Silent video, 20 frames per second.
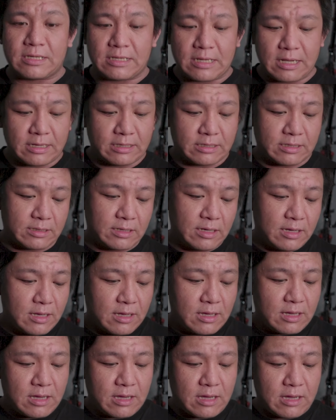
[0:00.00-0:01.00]
that I
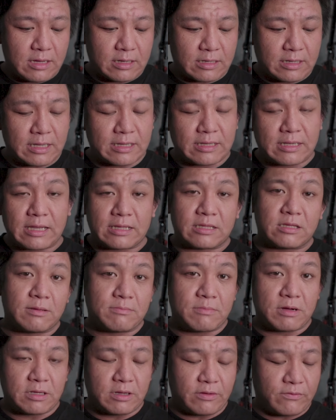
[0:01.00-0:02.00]
uh, can get the
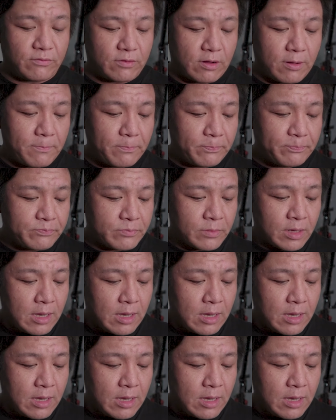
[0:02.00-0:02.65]
money from.